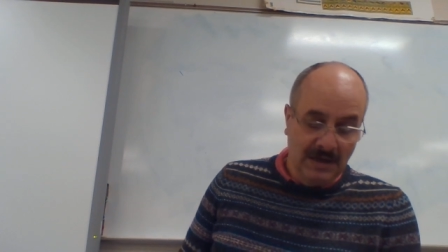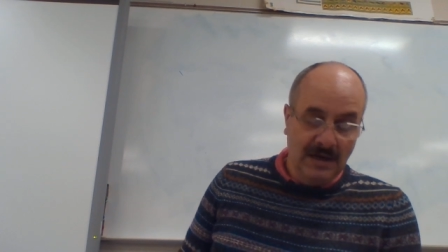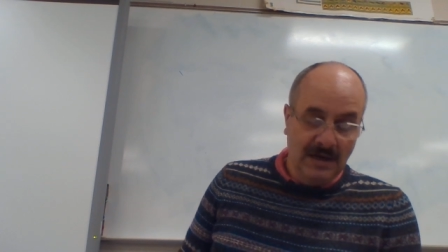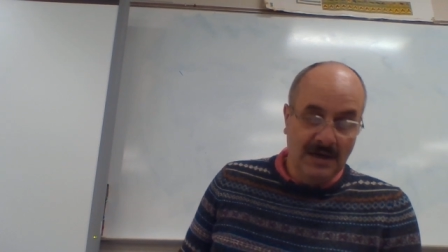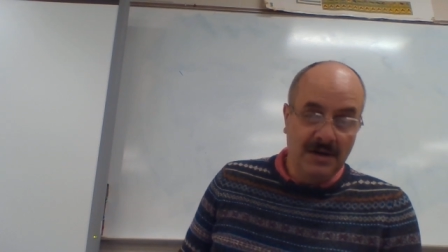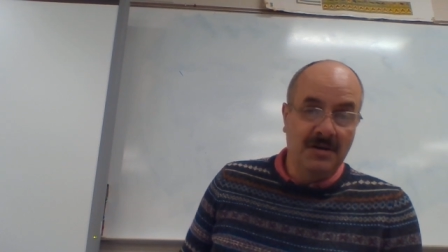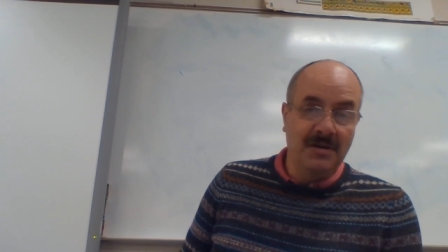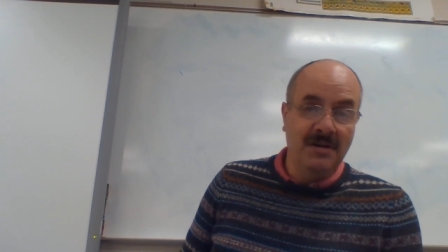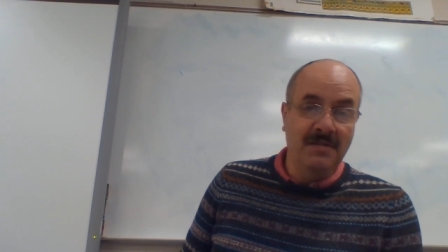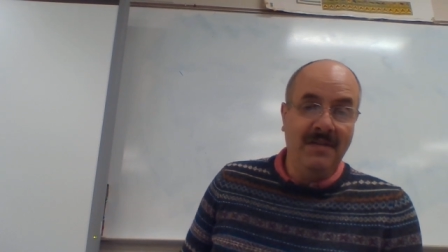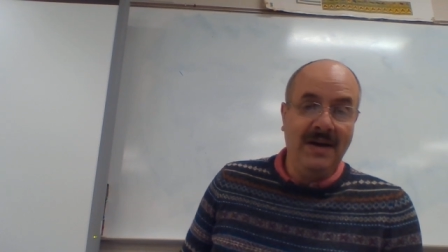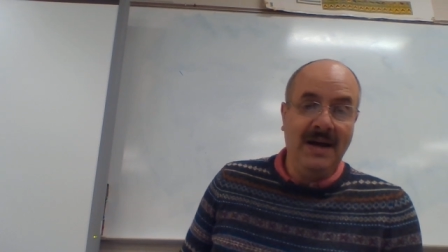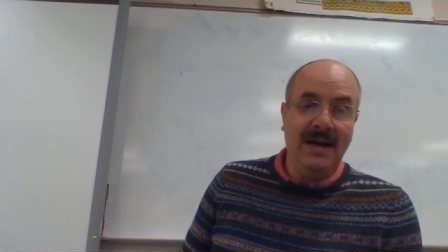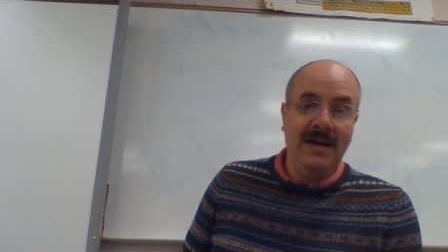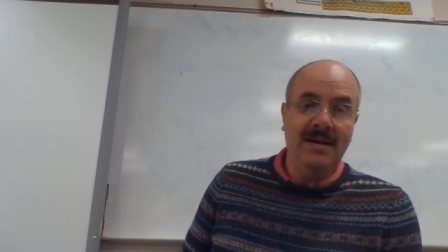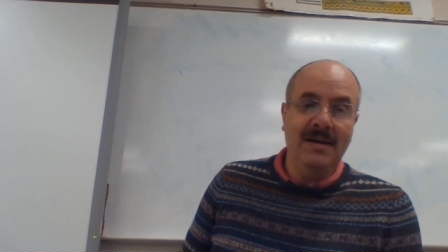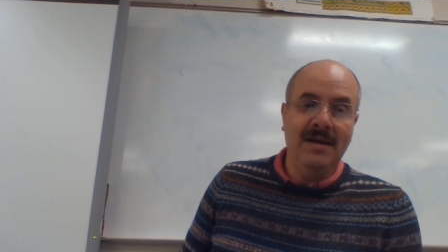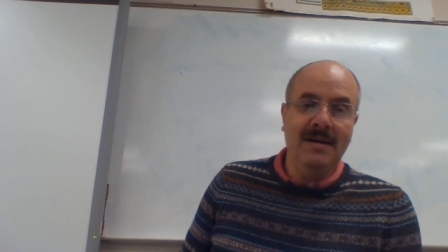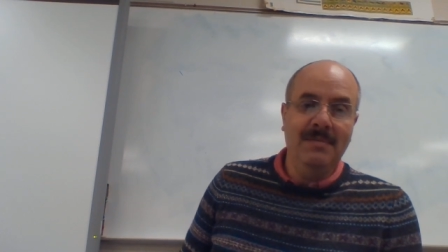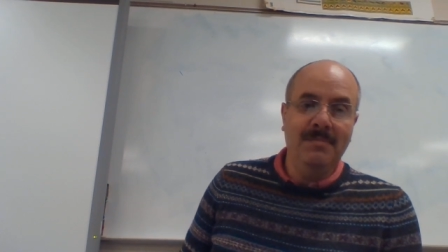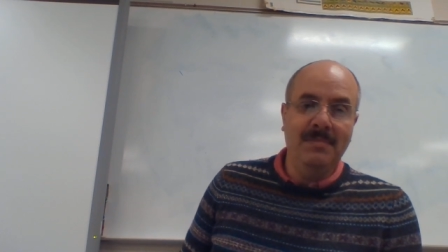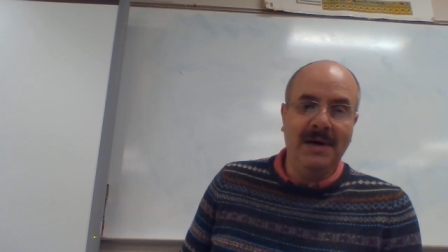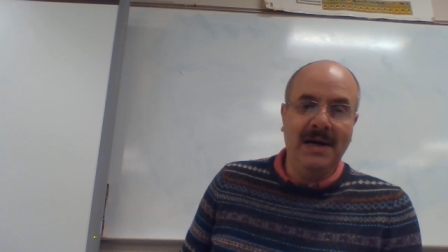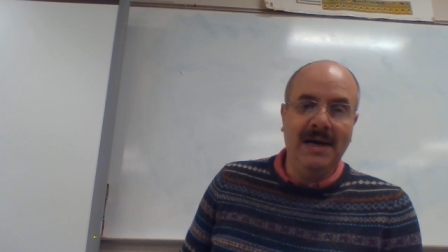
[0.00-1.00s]
and you divide
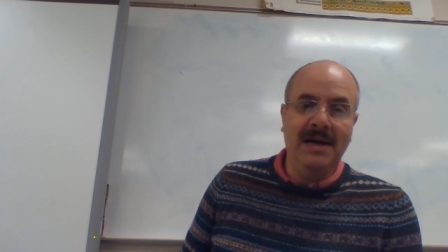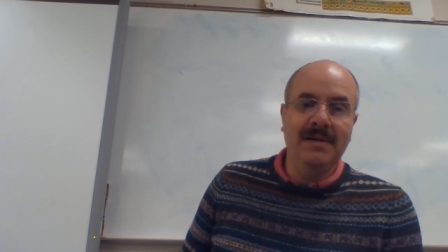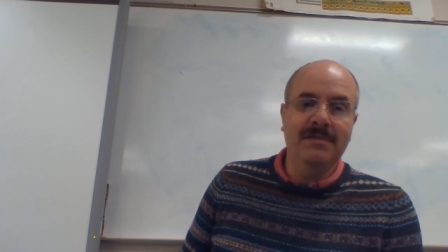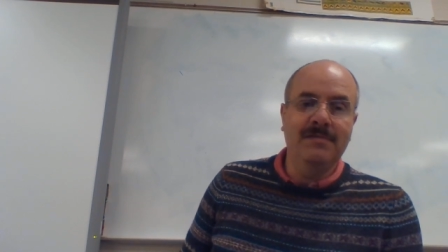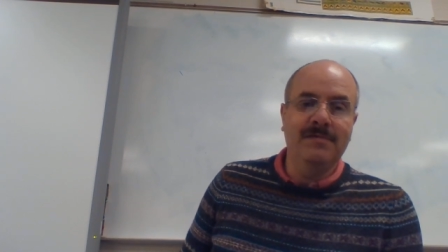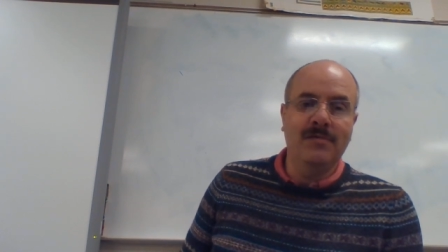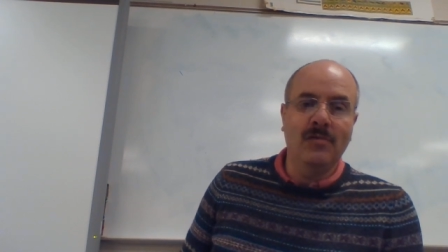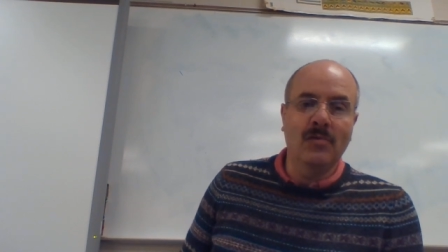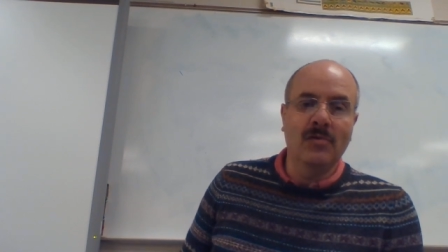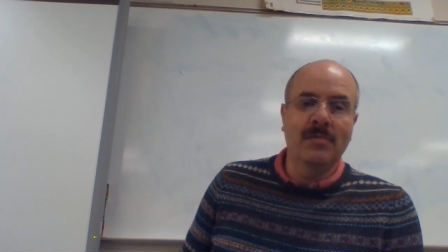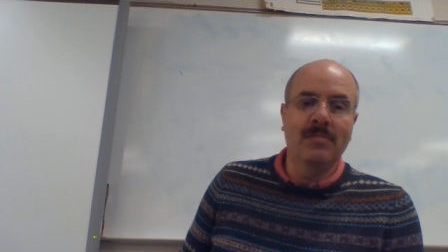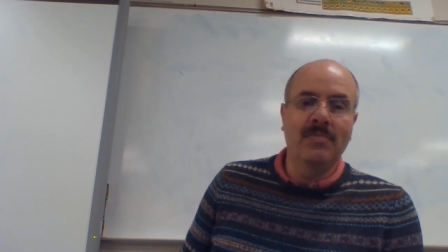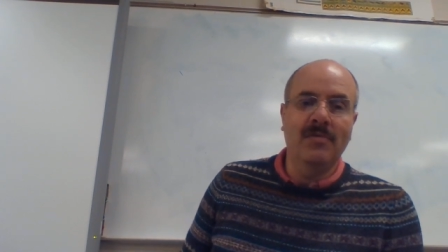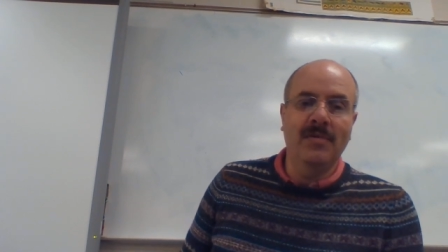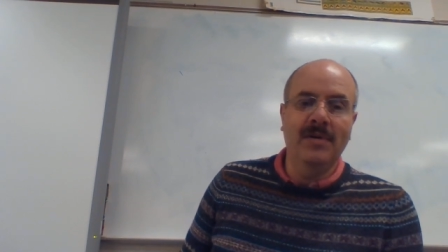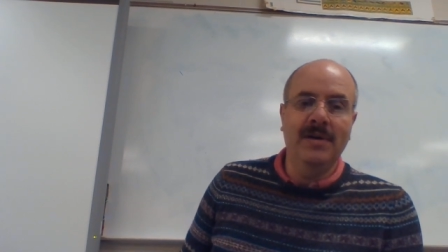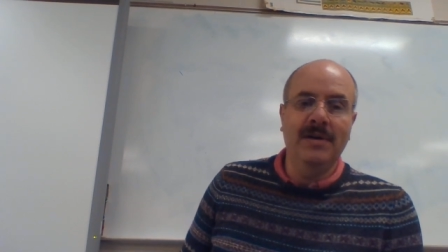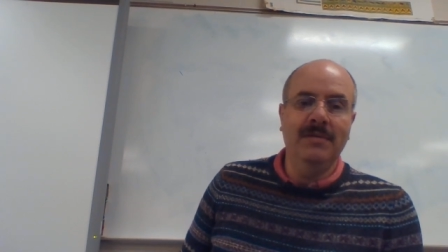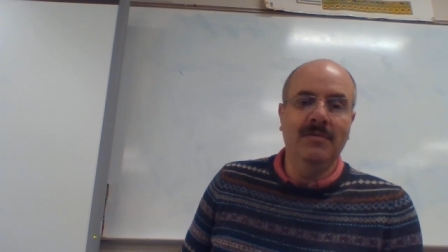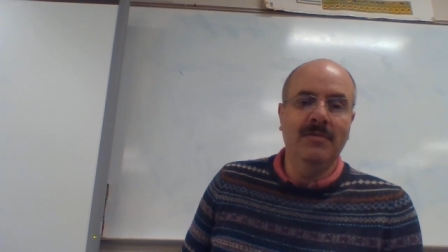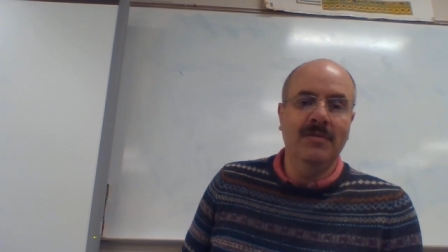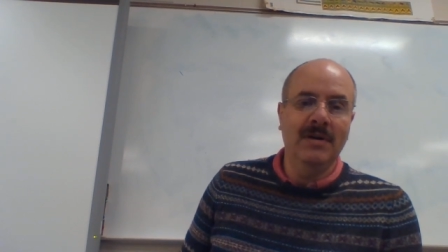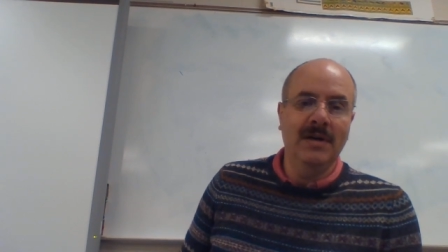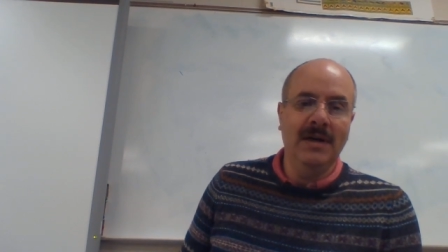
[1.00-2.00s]
that by
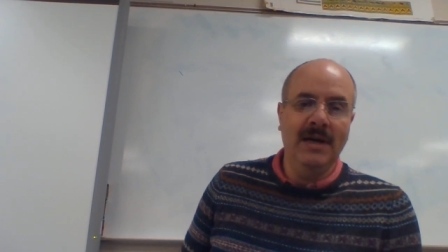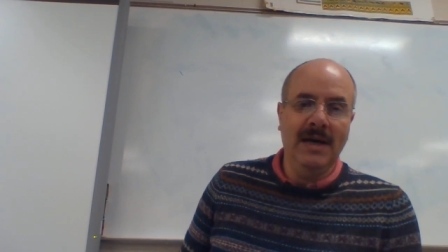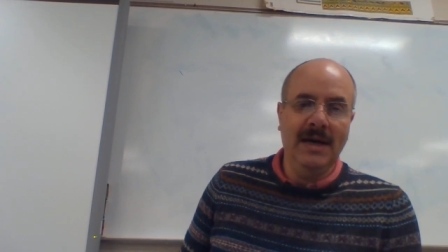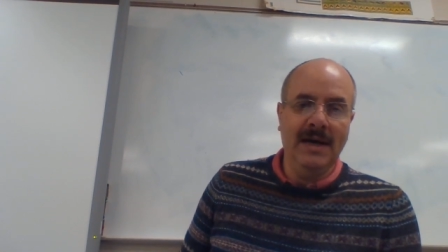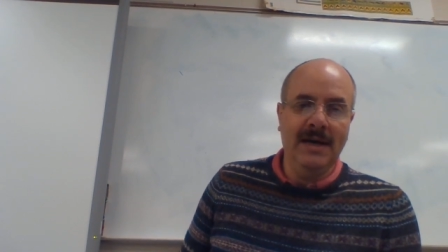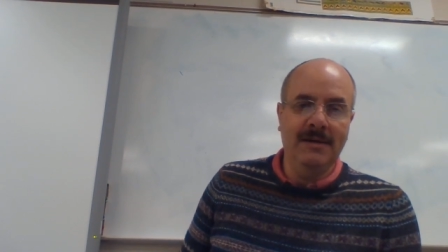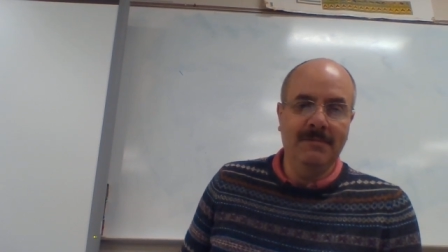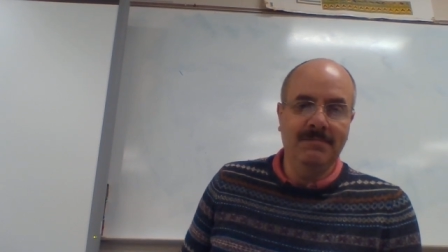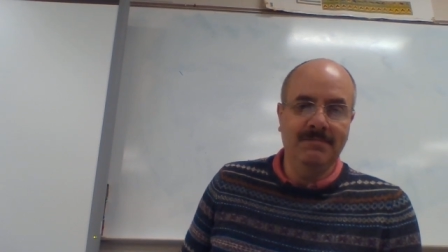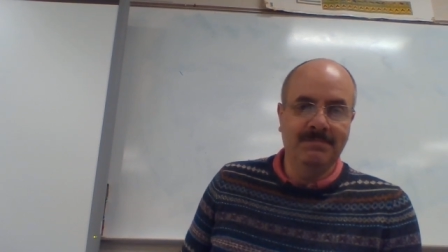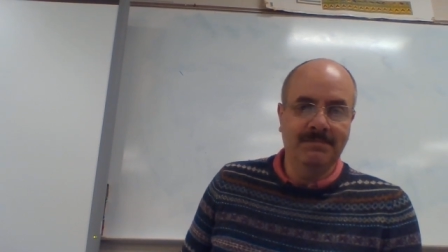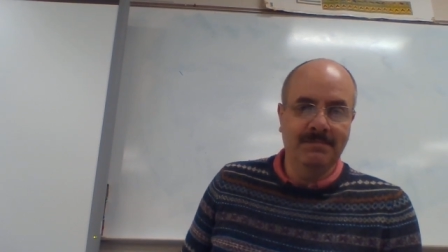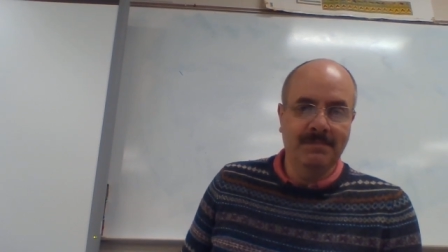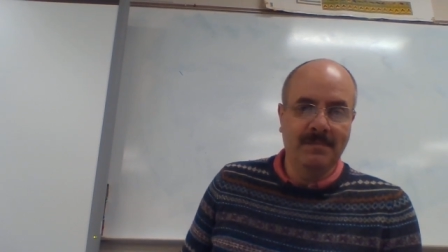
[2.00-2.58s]
4.19,